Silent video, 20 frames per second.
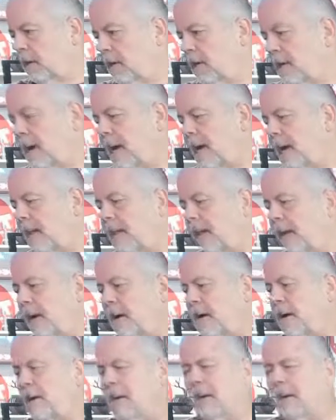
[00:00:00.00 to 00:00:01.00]
Yeah, they
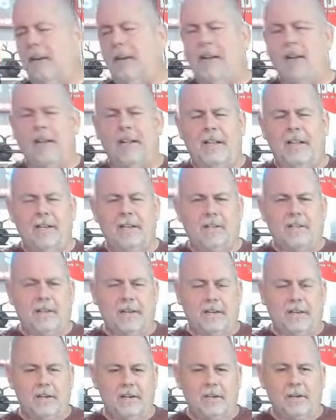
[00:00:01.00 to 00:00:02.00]
are. Yeah, and it's
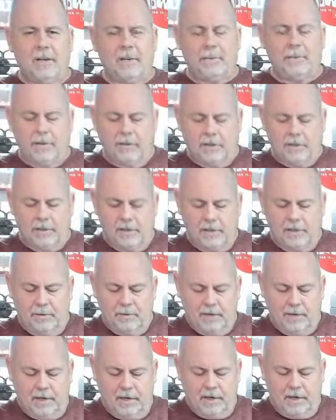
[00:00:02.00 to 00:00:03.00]
going to be interesting to see
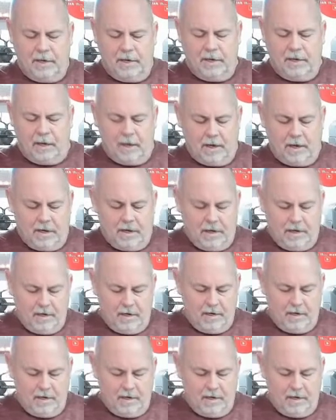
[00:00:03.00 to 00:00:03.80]
where they take that.